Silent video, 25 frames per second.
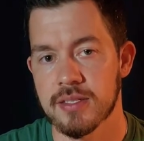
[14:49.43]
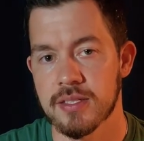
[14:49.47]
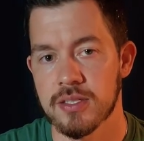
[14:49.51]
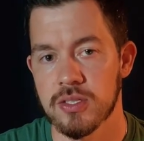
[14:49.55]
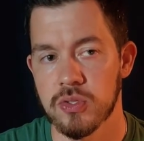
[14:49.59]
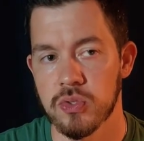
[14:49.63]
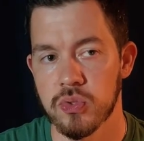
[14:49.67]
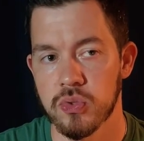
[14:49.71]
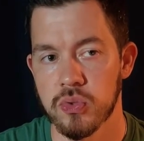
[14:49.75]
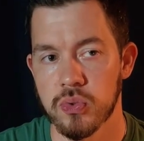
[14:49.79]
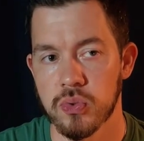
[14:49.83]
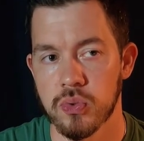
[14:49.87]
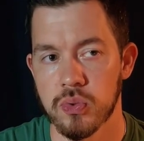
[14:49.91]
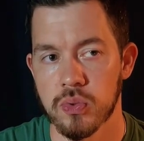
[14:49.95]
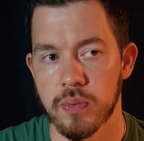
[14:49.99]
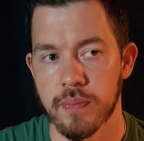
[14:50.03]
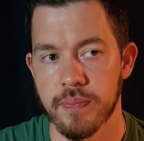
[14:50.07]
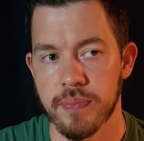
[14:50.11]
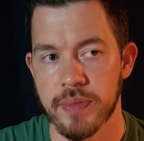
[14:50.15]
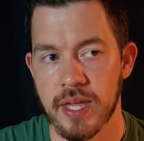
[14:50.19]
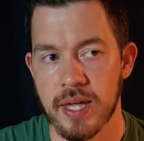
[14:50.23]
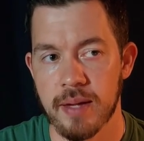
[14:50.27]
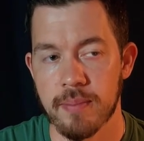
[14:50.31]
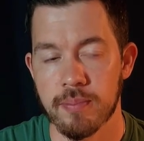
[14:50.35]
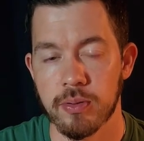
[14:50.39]
to
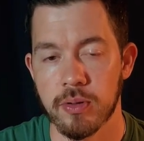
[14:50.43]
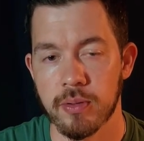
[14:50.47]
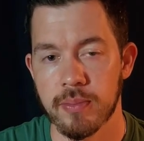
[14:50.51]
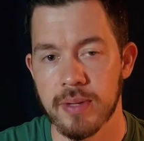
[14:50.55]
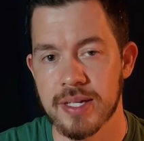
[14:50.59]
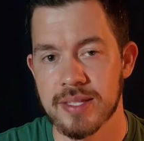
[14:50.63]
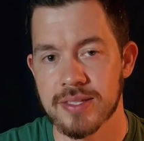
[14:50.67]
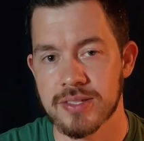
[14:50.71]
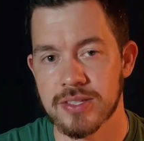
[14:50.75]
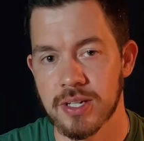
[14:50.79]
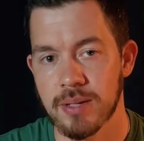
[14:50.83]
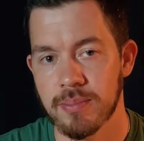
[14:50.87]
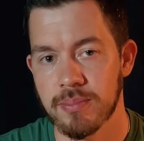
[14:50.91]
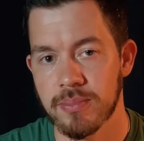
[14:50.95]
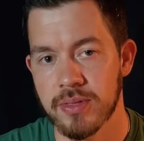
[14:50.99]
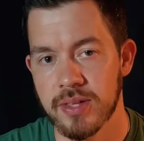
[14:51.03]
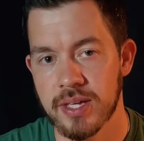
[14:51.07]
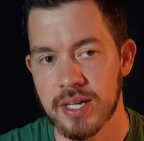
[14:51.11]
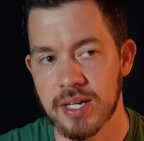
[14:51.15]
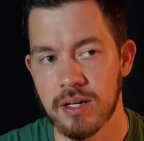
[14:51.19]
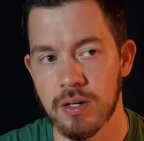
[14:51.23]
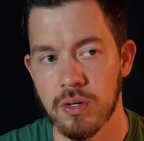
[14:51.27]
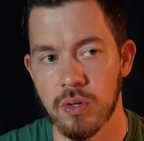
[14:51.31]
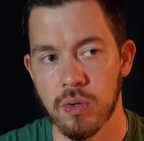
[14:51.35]
implement something,